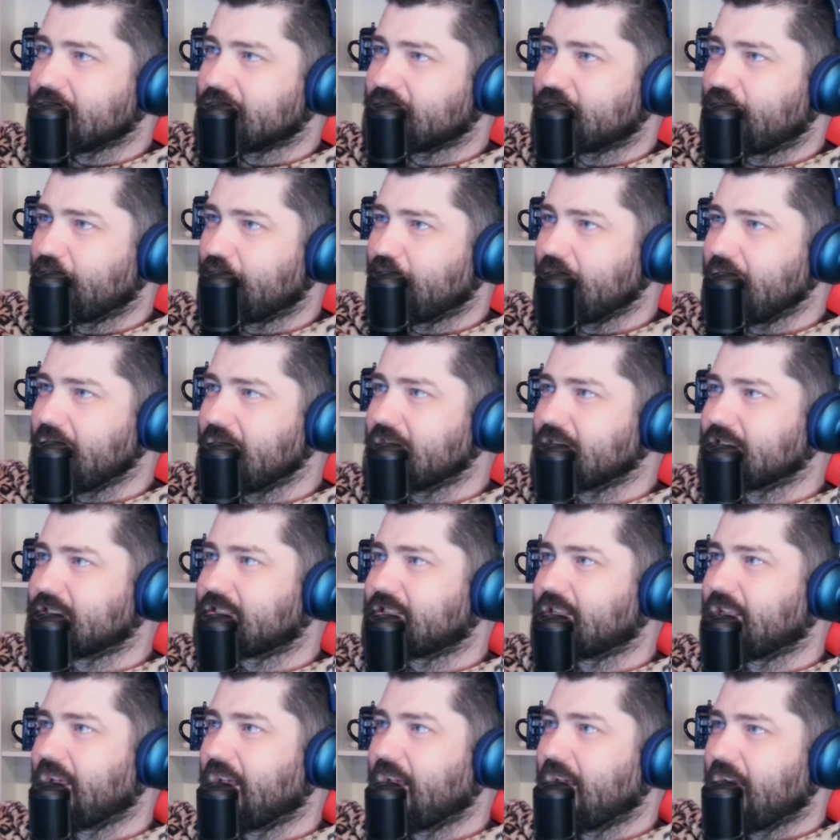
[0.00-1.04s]
there is
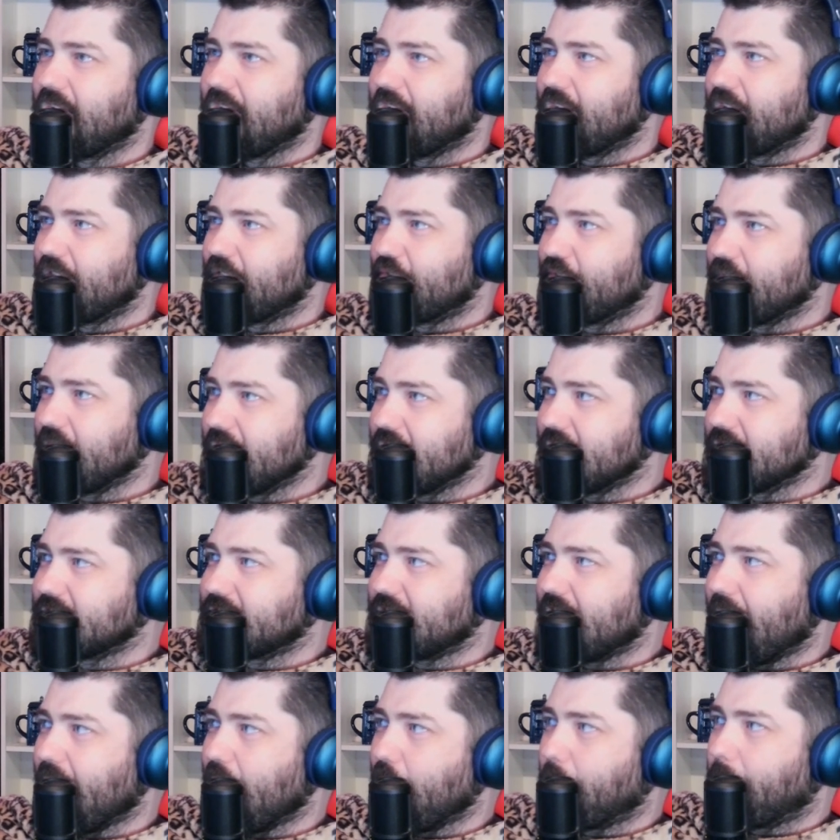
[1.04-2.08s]

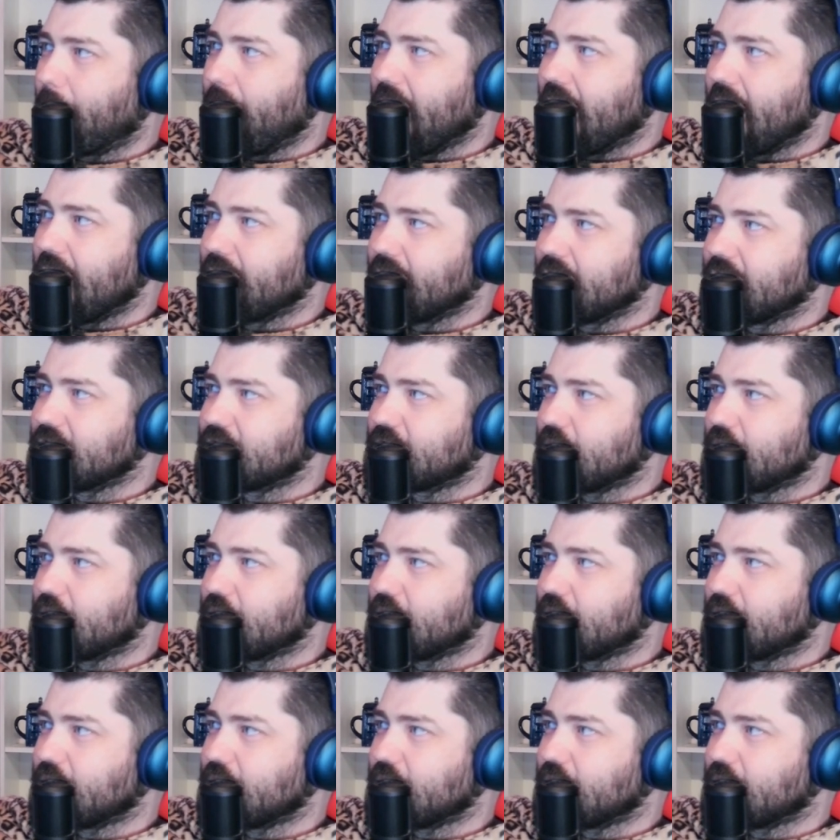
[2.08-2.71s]
a palace